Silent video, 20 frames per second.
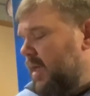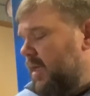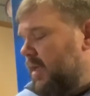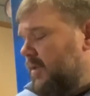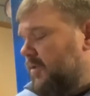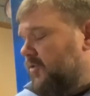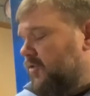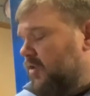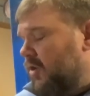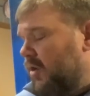
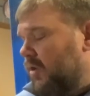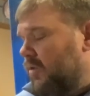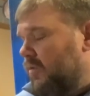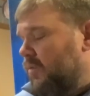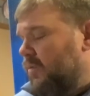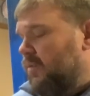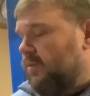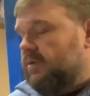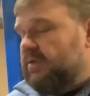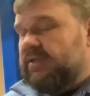
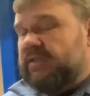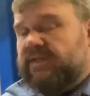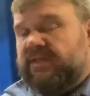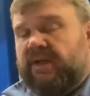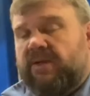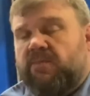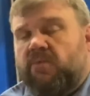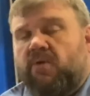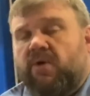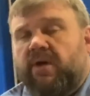So
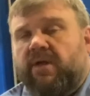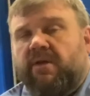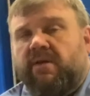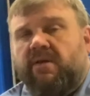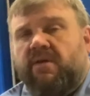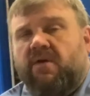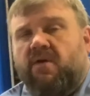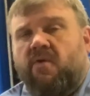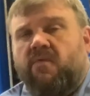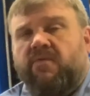someone
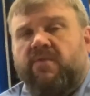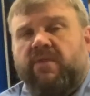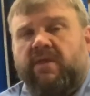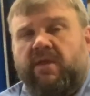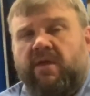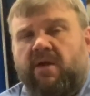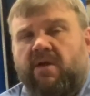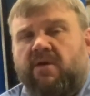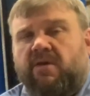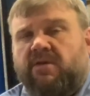over the
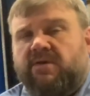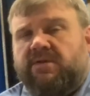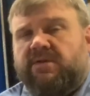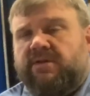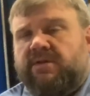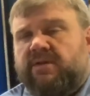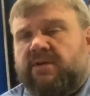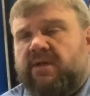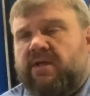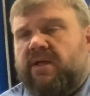years
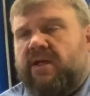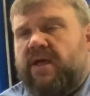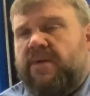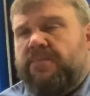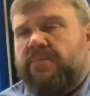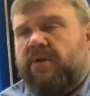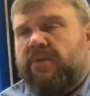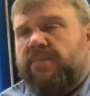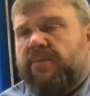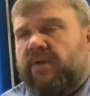had
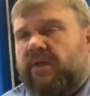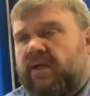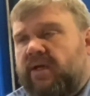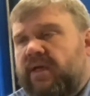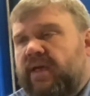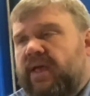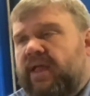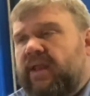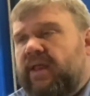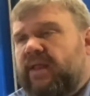put a plug
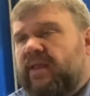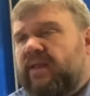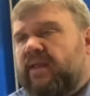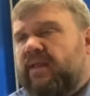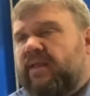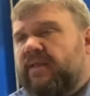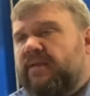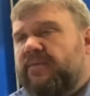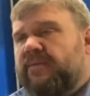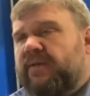in it,
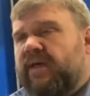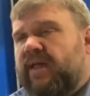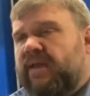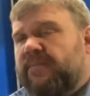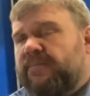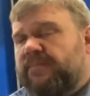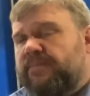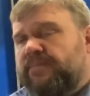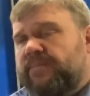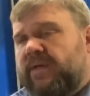got
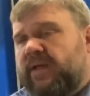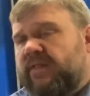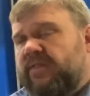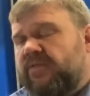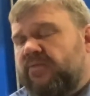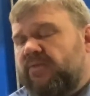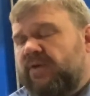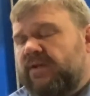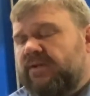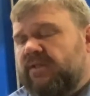the
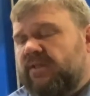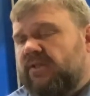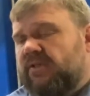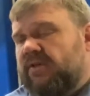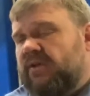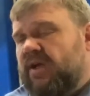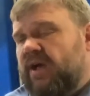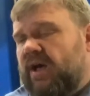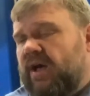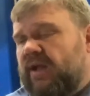threads a little
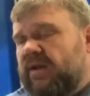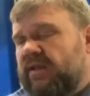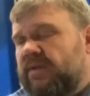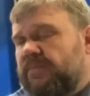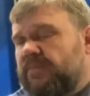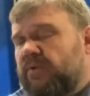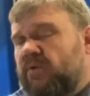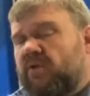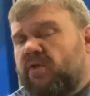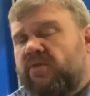
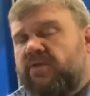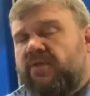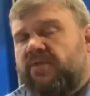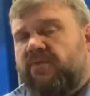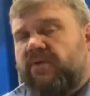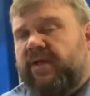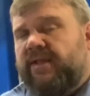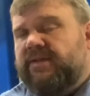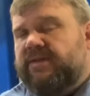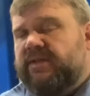cocked, pulled the
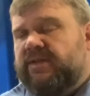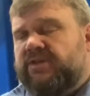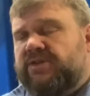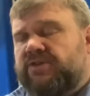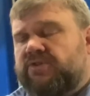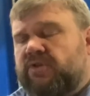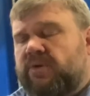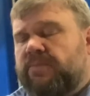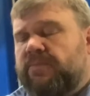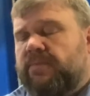threads, didn't
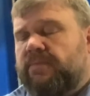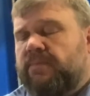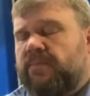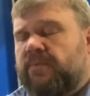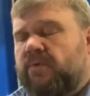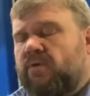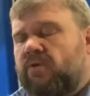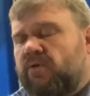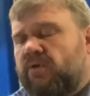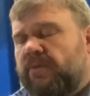strip them,
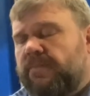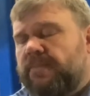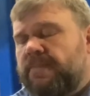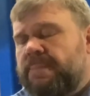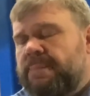pulled them.